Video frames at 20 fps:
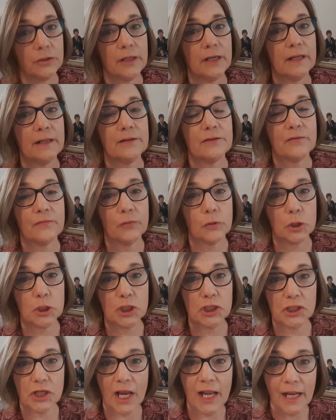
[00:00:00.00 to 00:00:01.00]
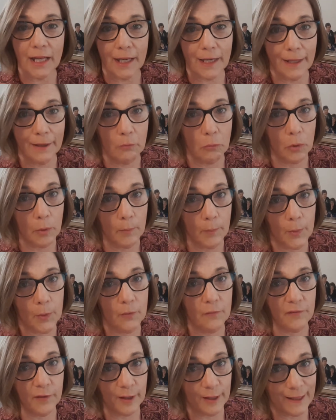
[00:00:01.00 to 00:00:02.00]
It is for gently
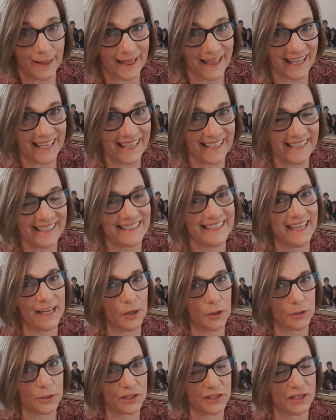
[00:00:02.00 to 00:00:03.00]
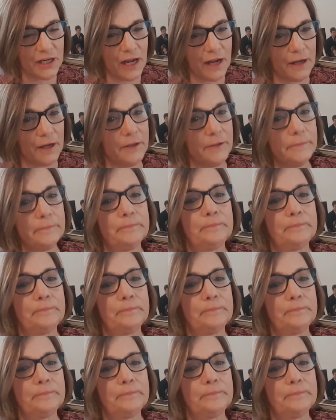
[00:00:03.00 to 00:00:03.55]
removing things that are stuck.